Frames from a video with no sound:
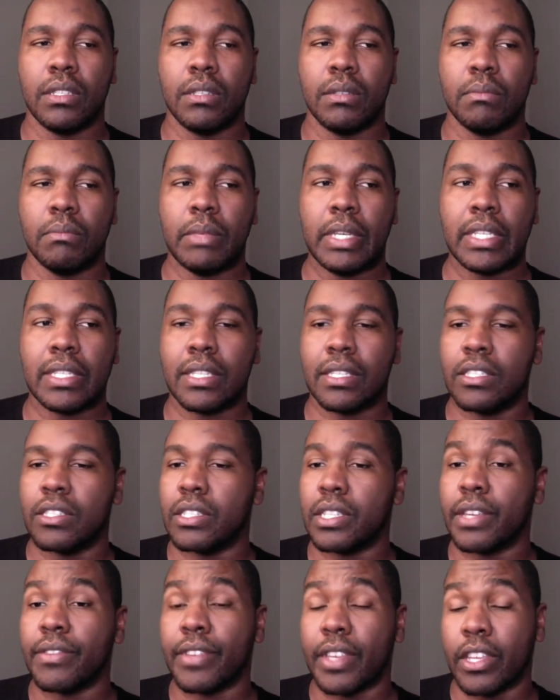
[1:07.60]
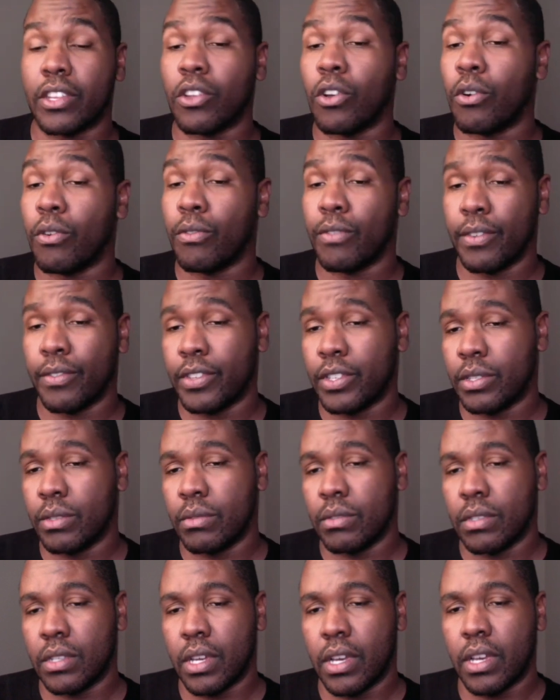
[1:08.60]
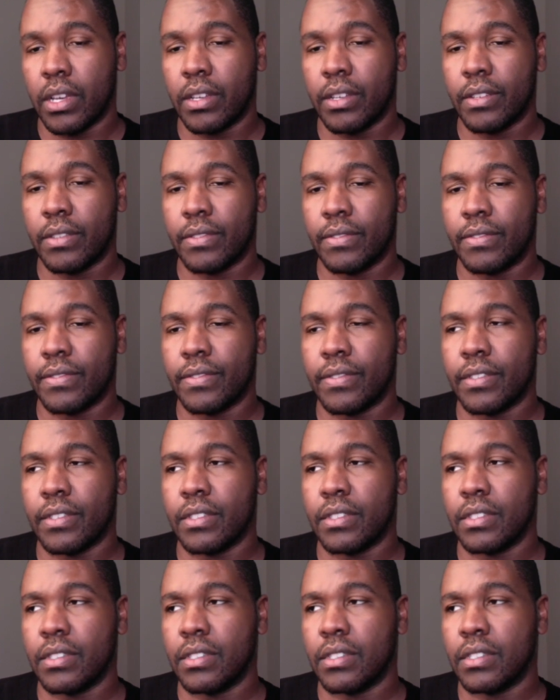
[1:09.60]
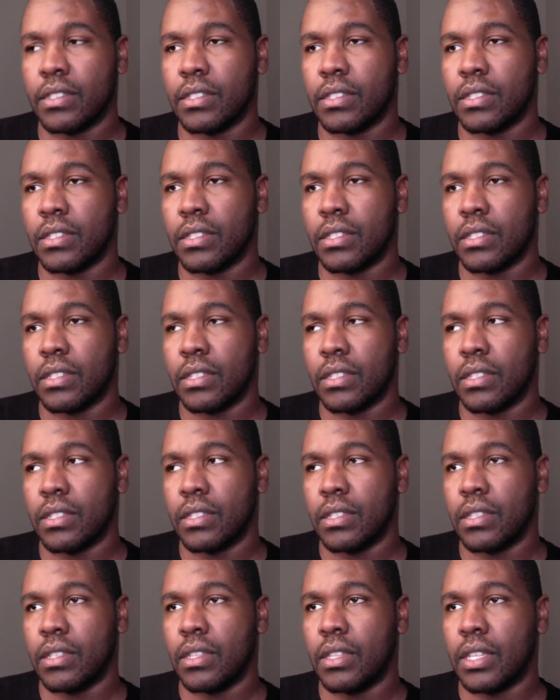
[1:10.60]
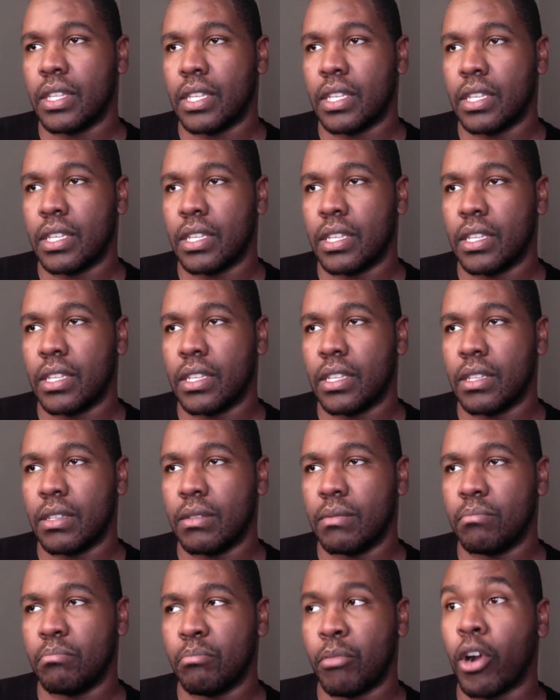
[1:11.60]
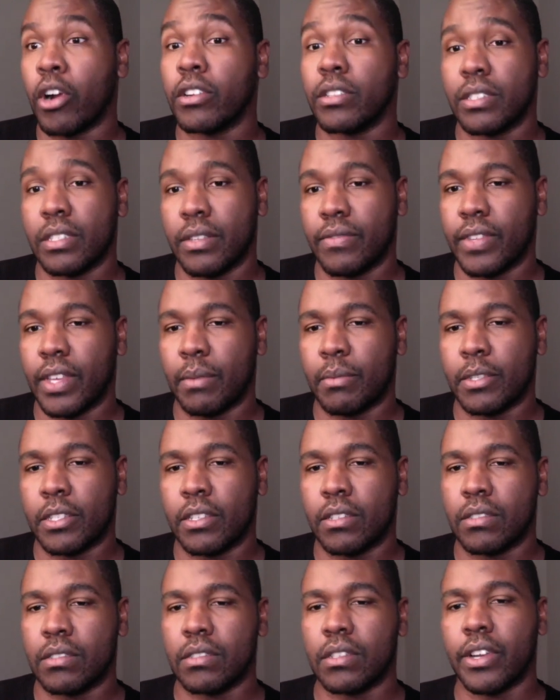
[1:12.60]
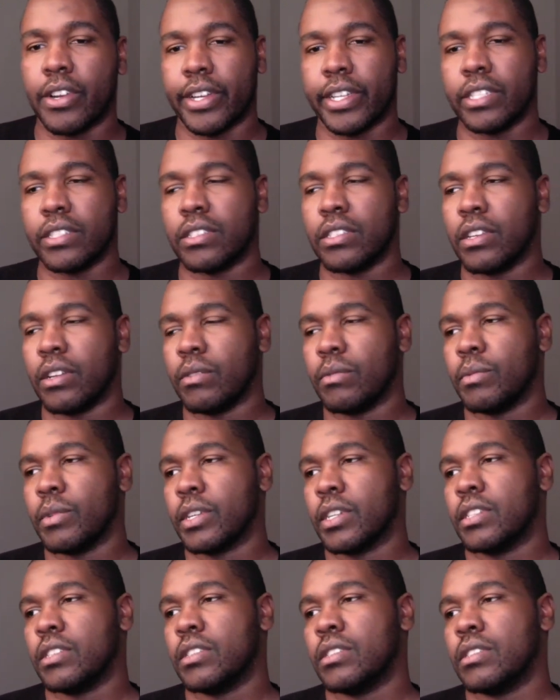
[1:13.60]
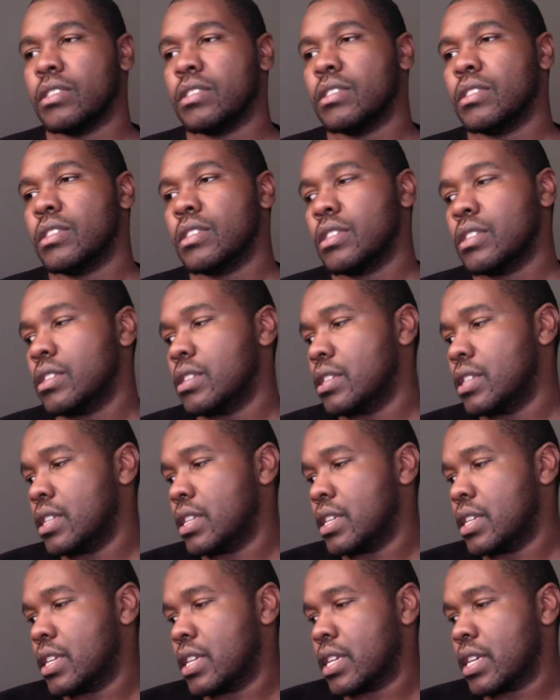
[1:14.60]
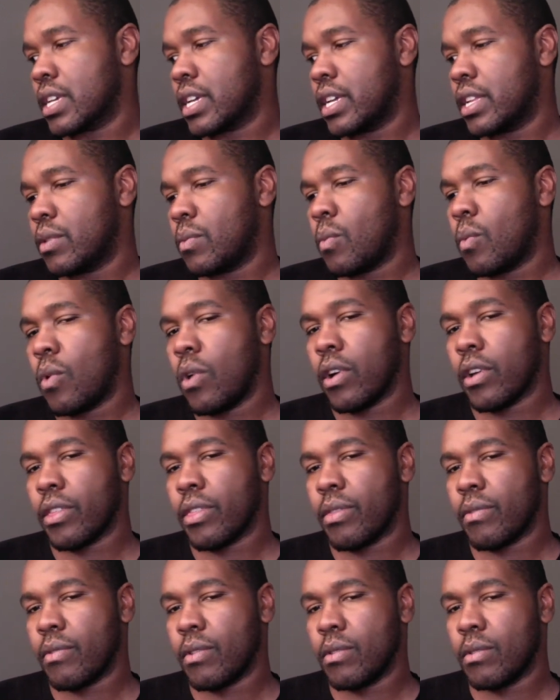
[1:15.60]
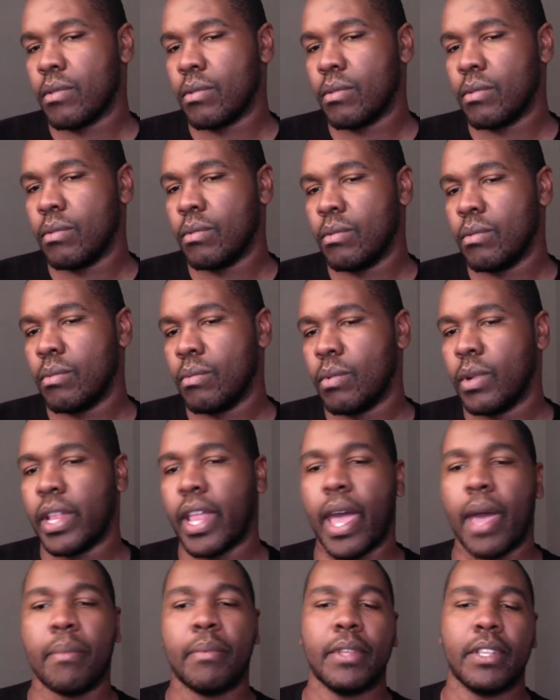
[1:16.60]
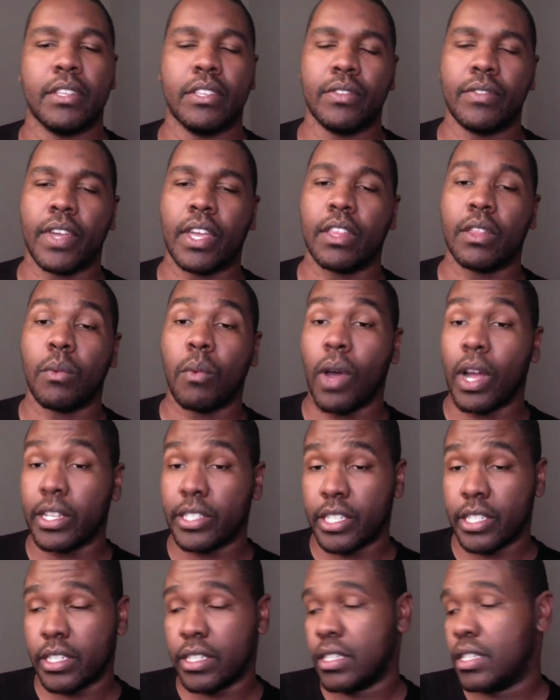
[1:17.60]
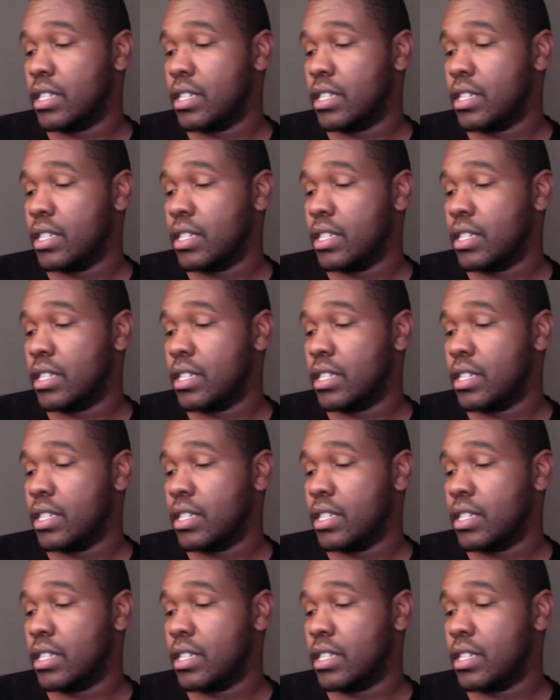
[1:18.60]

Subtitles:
basically just give an overview of the parts of the episode. All right, so we're gonna kind of walk through what happened. You've got the Watcher,